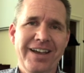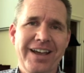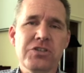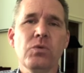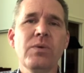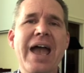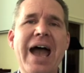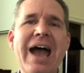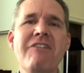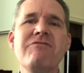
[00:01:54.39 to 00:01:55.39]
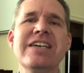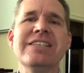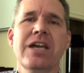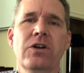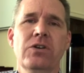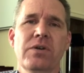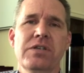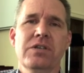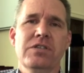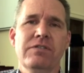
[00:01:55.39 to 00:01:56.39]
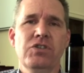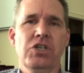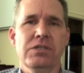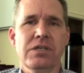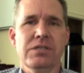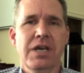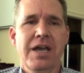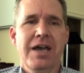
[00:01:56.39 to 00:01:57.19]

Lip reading: And so we have these characteristics of Jesus.